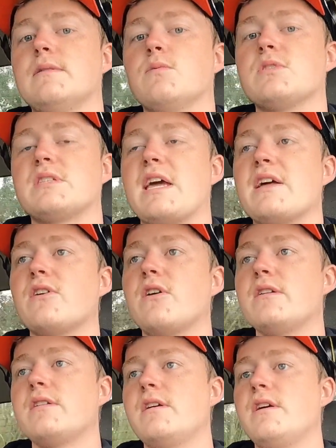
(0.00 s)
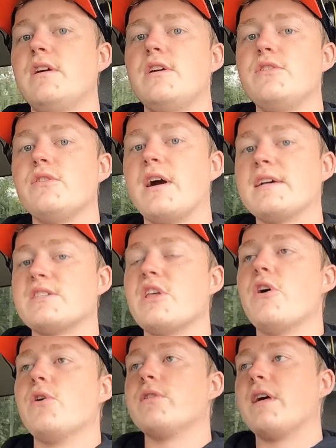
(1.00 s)
stand on, you guys
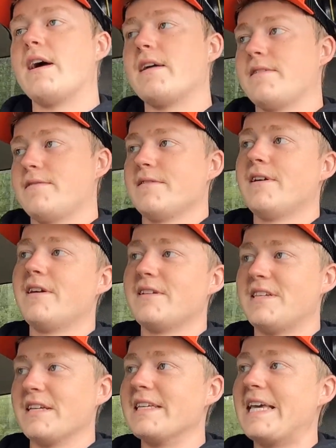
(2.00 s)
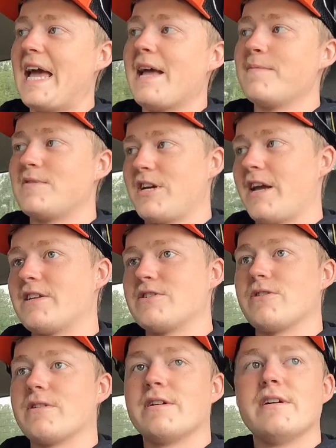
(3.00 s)
know that it's a game
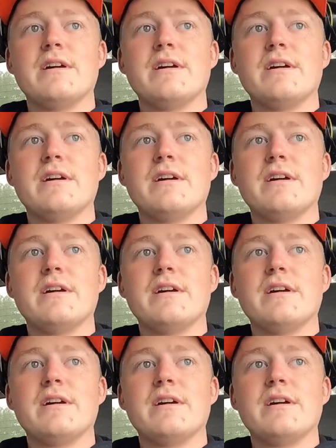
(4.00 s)
changer,